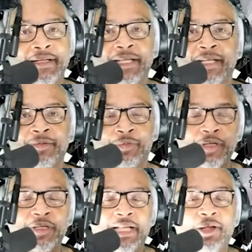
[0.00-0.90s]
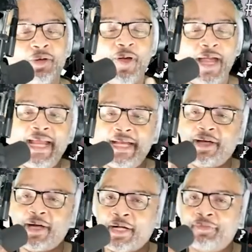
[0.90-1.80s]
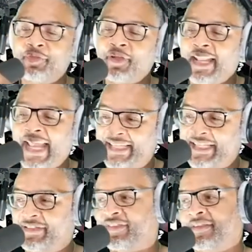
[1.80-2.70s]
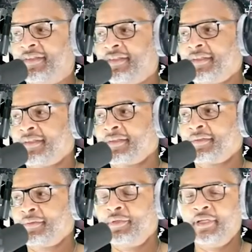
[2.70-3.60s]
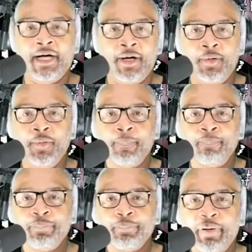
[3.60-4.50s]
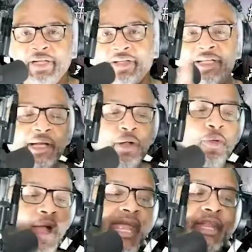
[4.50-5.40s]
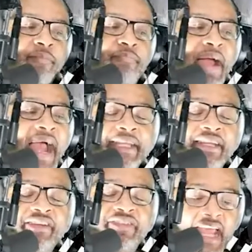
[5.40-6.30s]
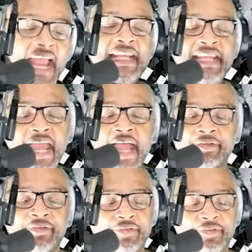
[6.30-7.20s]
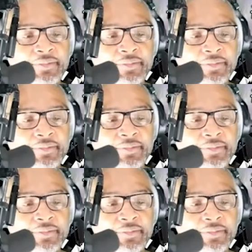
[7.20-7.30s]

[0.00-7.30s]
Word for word: I, the Little Wayne of late. Uh, no, uh, yeah, but the Little Wayne of back in the day, yes.